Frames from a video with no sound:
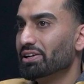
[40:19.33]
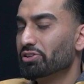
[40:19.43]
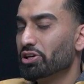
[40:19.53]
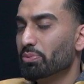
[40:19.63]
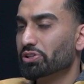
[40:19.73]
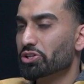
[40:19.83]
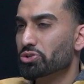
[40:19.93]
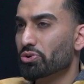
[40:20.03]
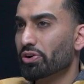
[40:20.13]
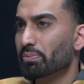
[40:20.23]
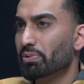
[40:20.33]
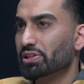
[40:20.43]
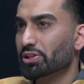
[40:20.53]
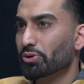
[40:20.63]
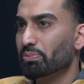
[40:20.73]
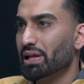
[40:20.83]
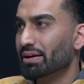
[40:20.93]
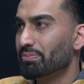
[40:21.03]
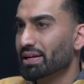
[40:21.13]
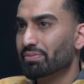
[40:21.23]
you hear about the story about the little
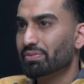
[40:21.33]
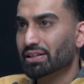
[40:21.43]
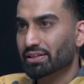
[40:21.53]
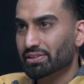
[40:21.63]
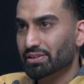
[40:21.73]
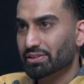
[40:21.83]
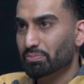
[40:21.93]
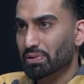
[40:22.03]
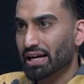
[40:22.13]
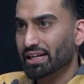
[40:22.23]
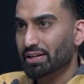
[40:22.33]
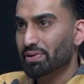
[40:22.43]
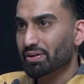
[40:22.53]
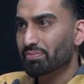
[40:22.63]
black meme, the black kid meme?